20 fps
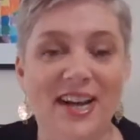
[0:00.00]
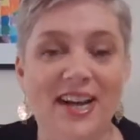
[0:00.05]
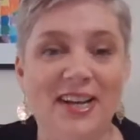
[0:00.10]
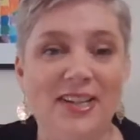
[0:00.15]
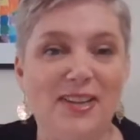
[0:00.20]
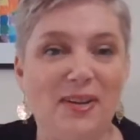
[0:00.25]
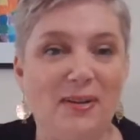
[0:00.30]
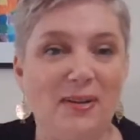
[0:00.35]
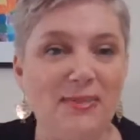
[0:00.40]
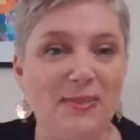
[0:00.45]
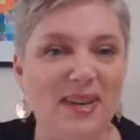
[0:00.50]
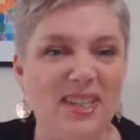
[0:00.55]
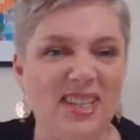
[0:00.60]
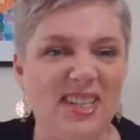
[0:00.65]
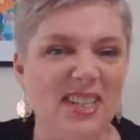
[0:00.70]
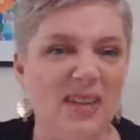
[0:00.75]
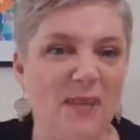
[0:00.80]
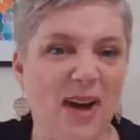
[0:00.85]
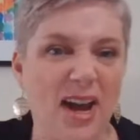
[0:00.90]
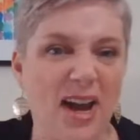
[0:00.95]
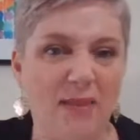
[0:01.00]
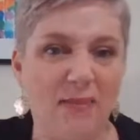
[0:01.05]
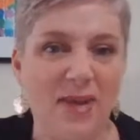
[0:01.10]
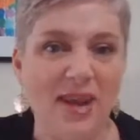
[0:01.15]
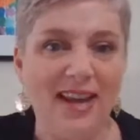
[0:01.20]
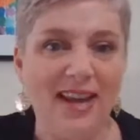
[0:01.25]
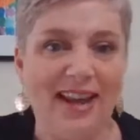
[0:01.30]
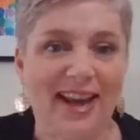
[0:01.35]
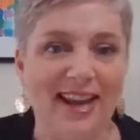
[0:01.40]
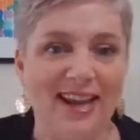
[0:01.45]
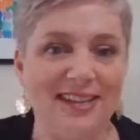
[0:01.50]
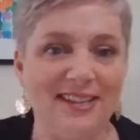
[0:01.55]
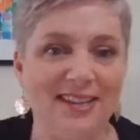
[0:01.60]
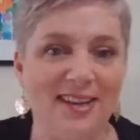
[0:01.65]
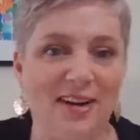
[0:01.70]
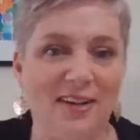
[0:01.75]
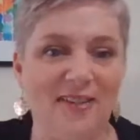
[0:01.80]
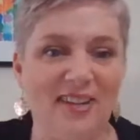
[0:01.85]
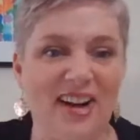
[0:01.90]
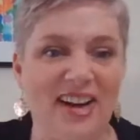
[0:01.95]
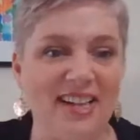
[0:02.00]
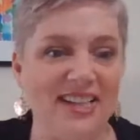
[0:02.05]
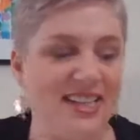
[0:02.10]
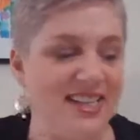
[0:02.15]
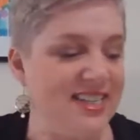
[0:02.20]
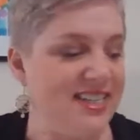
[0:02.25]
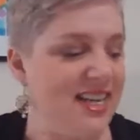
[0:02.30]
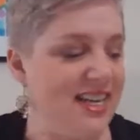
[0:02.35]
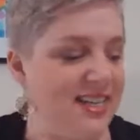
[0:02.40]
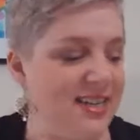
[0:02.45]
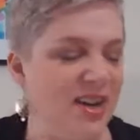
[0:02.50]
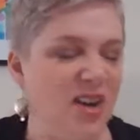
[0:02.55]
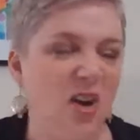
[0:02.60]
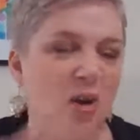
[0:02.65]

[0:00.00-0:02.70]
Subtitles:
So as much as it might appear like it's an overnight success,